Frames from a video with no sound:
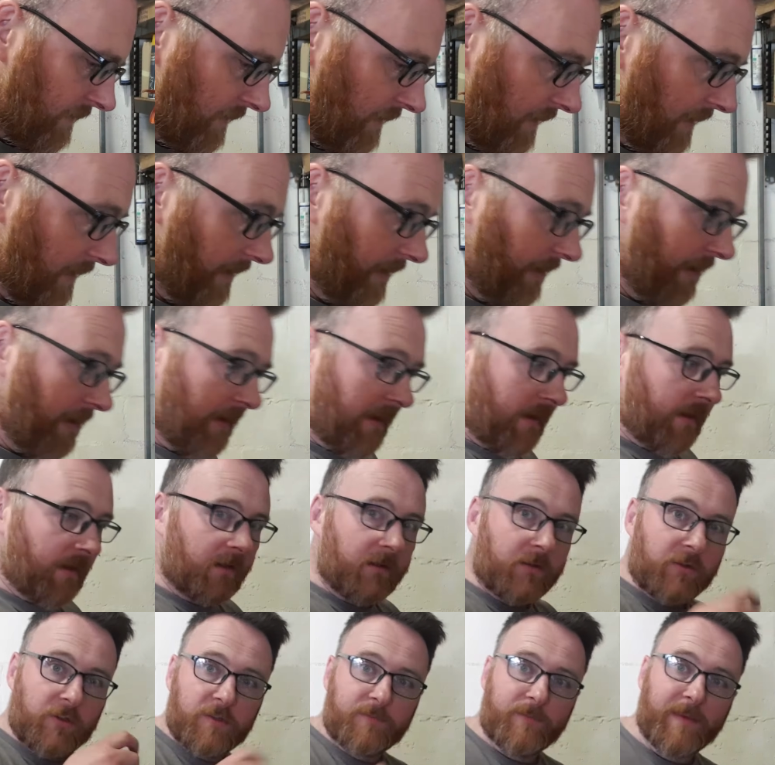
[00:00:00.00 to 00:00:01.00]

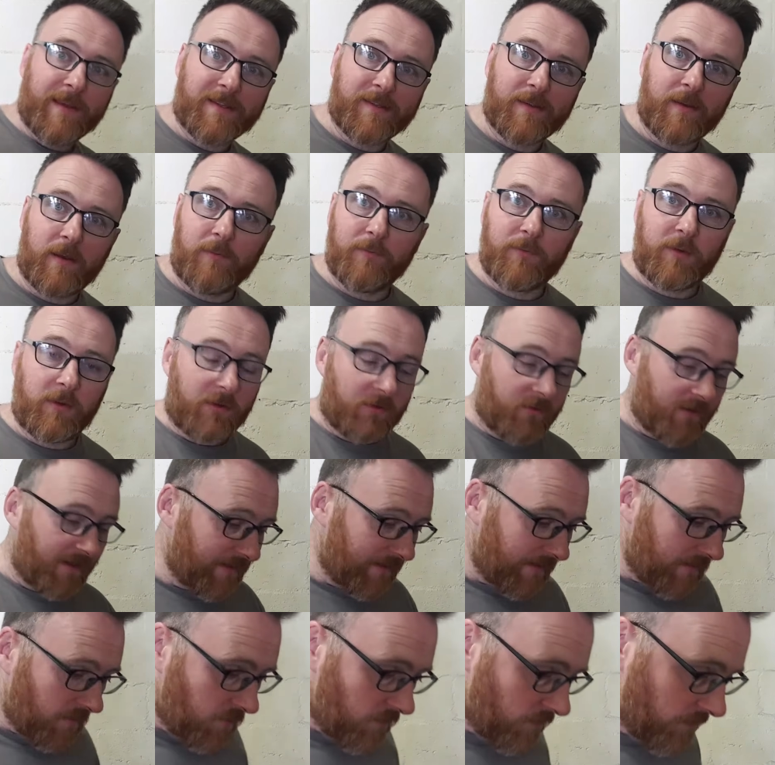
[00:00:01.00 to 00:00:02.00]
and just mix it up until you're ready
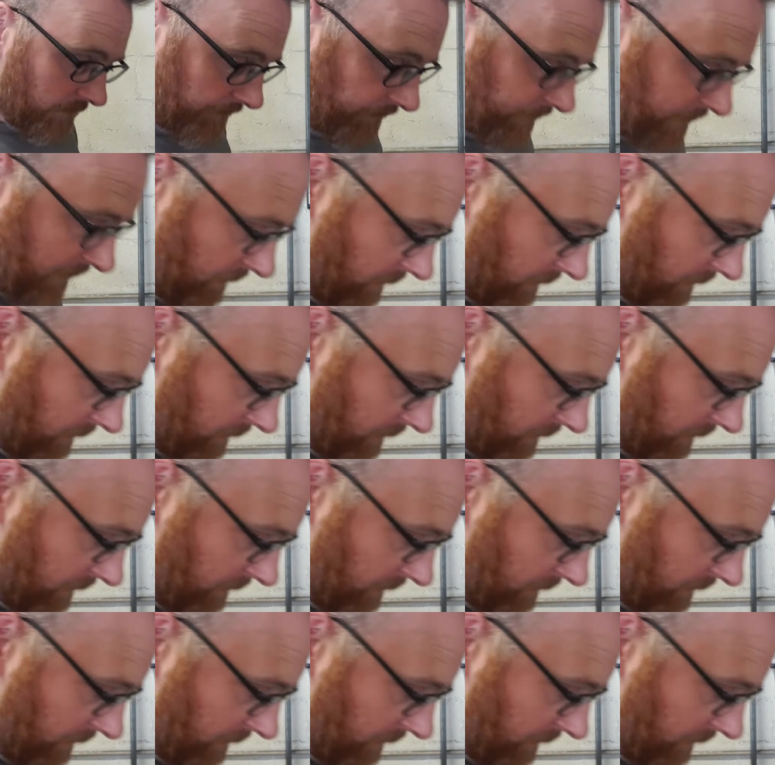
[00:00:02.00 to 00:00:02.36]
to go.